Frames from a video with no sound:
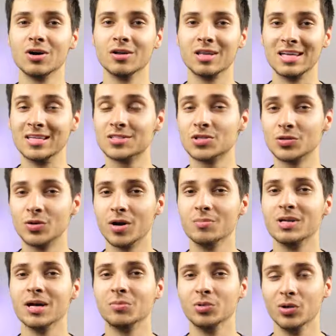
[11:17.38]
on the
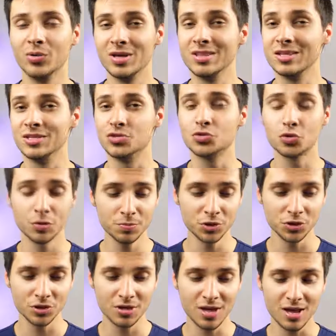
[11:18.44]
Instagram down below in the
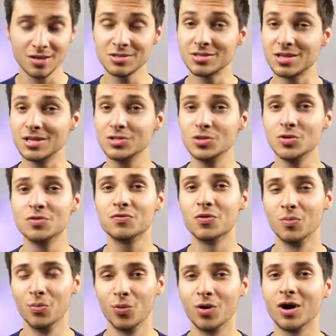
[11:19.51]
description, and stay tuned
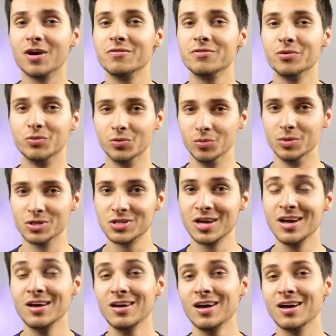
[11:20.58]
for more iPhone rumors
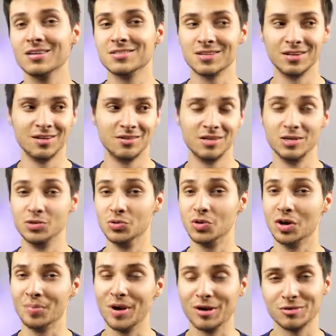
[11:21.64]
as they do
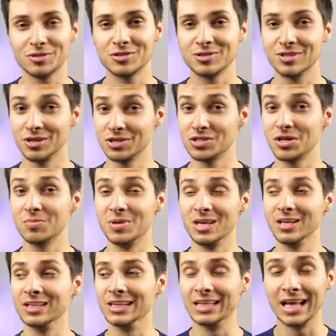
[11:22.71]
come out. There's going to be
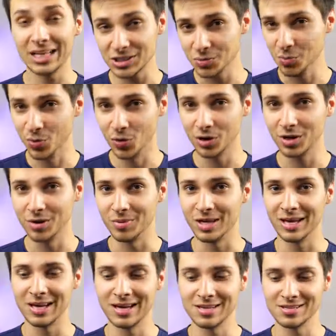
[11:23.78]
a lot more
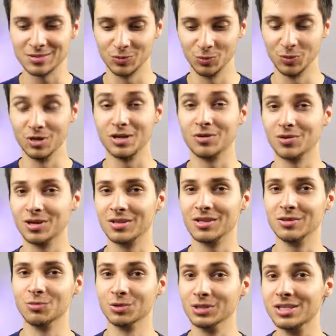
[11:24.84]
coming as we're nearing
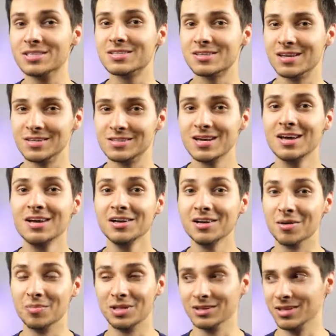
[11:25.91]
the release date
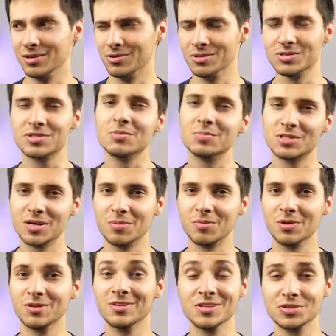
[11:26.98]
coming later in
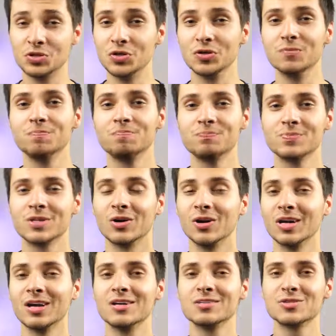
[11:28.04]
September this year. All
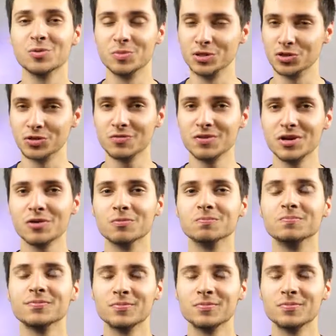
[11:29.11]
right guys, hope you enjoyed the video.